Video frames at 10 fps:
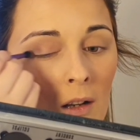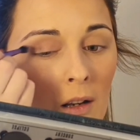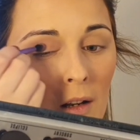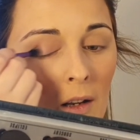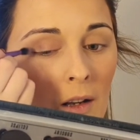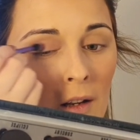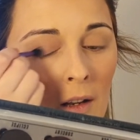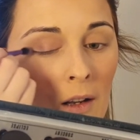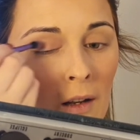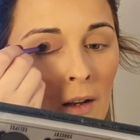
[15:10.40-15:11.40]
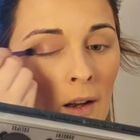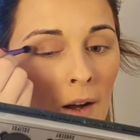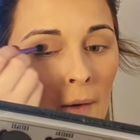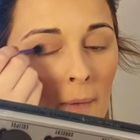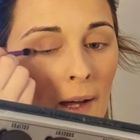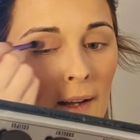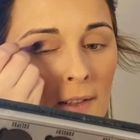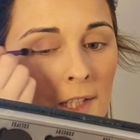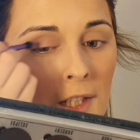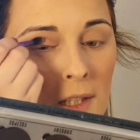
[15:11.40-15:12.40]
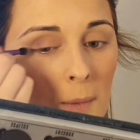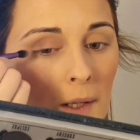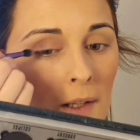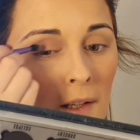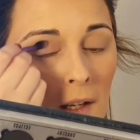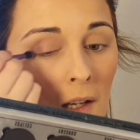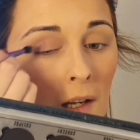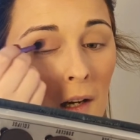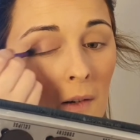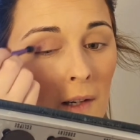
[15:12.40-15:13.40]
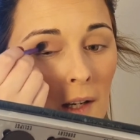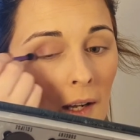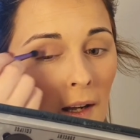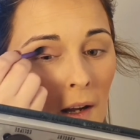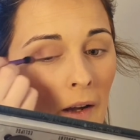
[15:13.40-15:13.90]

No, that has just made it. Oh, okay.